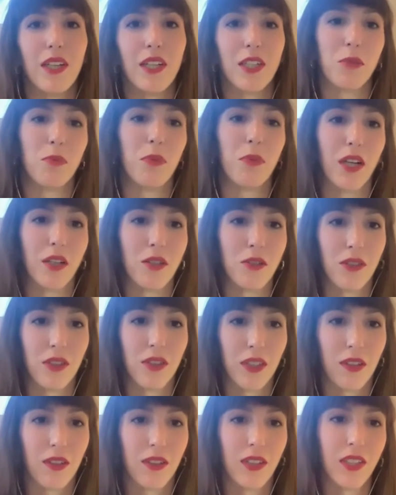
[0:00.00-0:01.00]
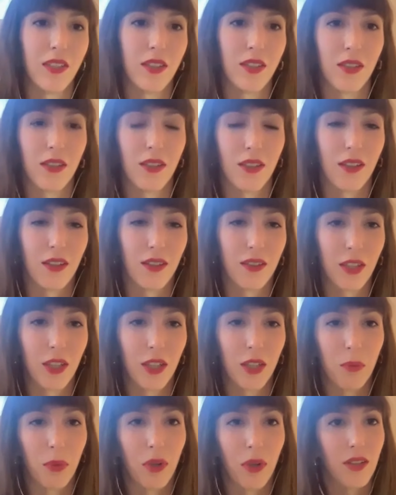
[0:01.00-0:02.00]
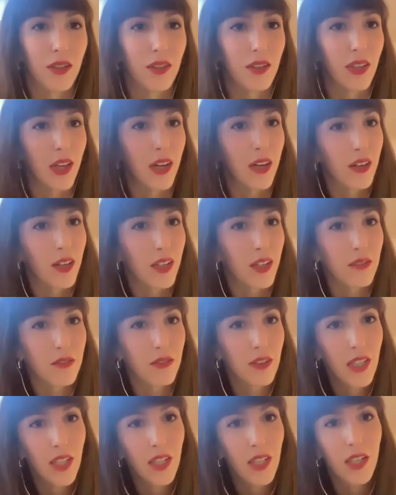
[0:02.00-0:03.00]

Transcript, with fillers: expect or like the things that are that are part of the narrative